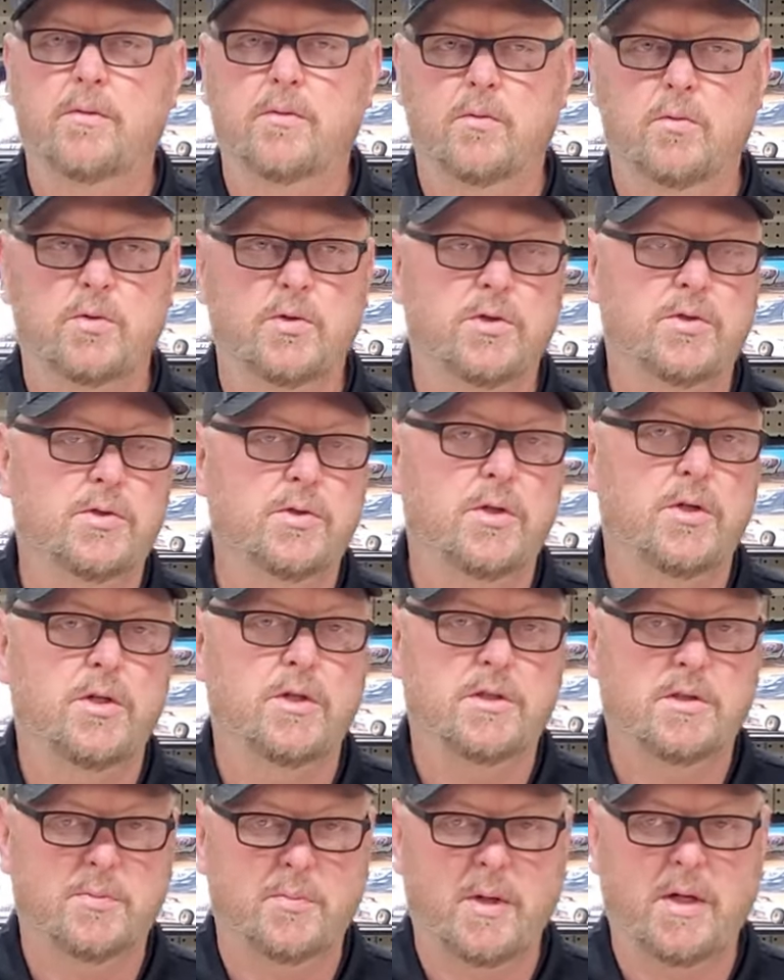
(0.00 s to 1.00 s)
We're just going to
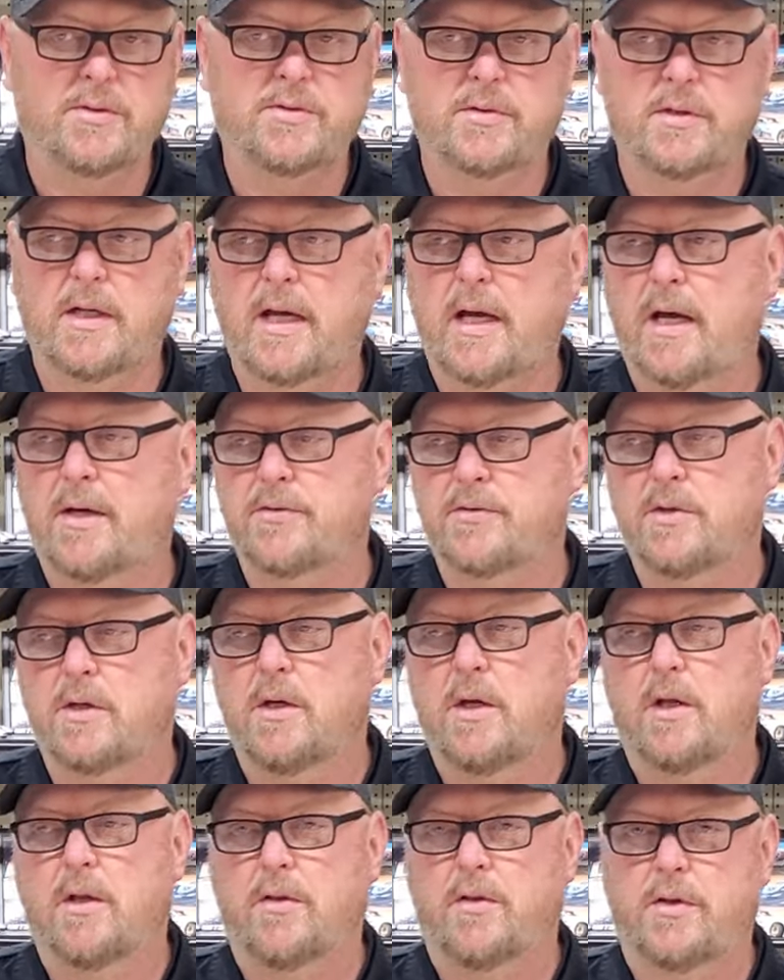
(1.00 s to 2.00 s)
express it as,
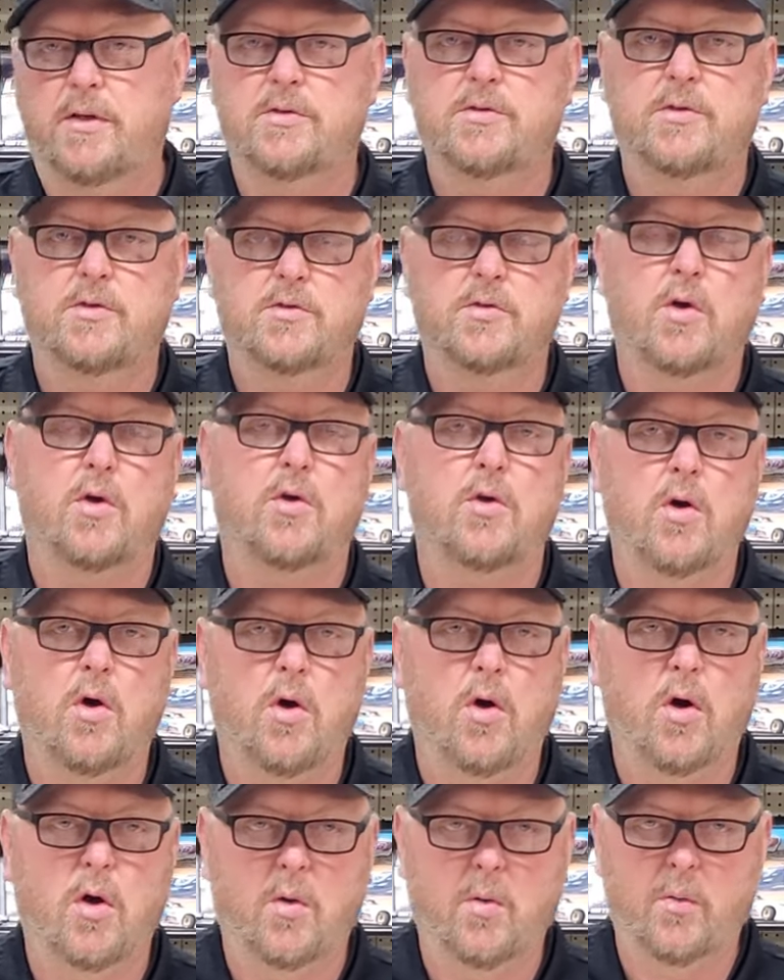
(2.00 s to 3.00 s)
this is our
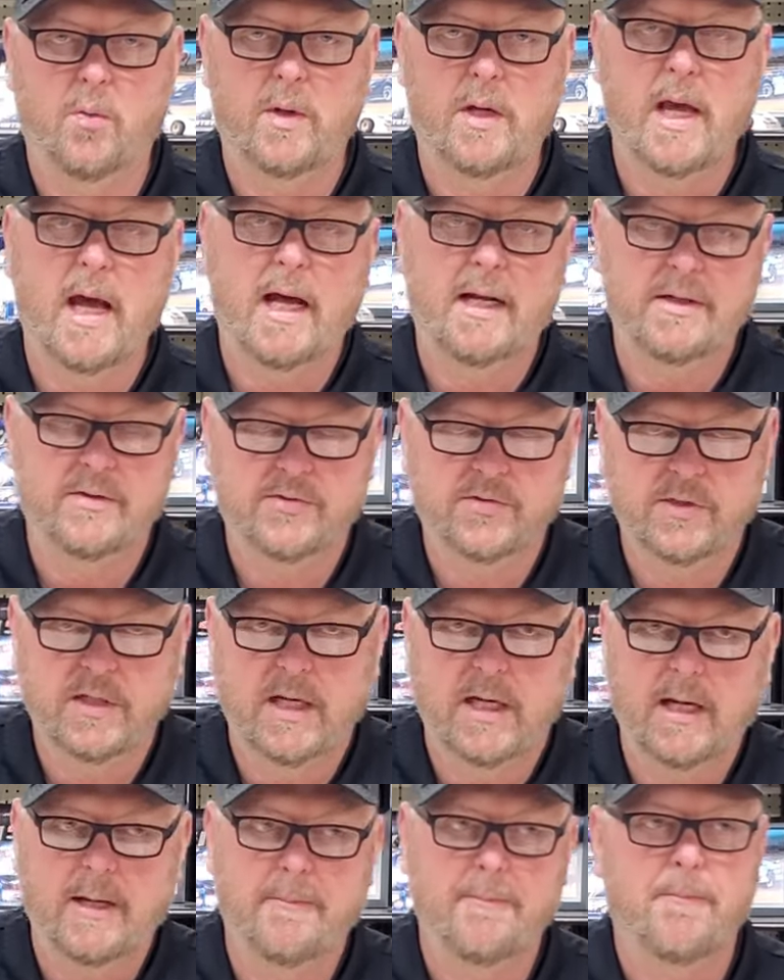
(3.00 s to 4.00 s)
car. We had it
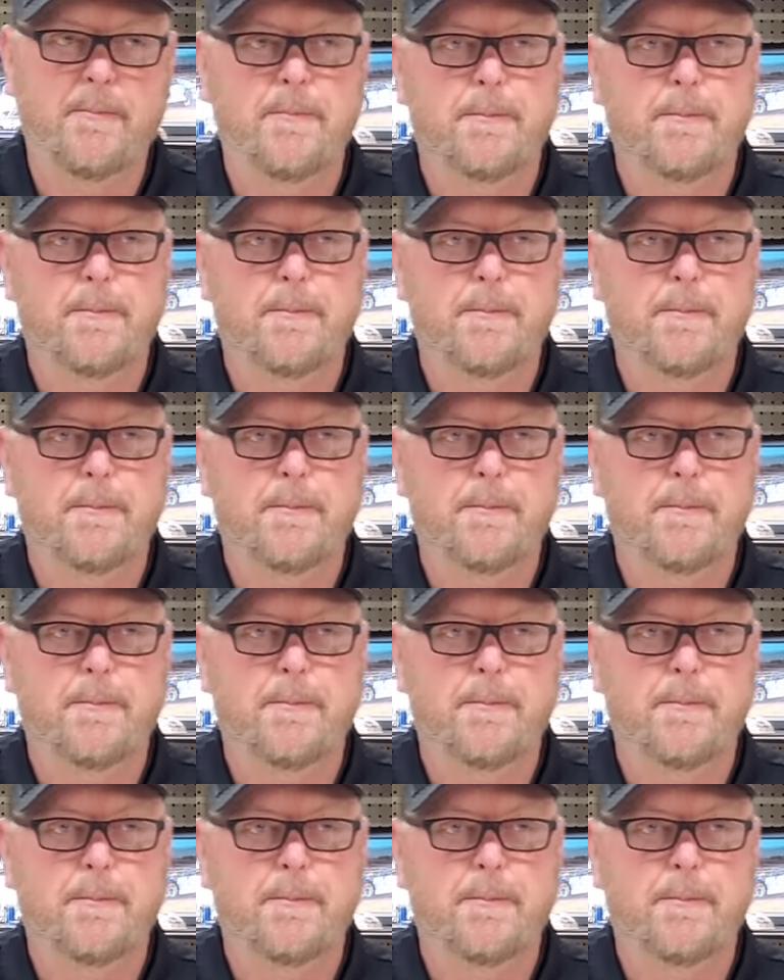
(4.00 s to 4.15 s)
set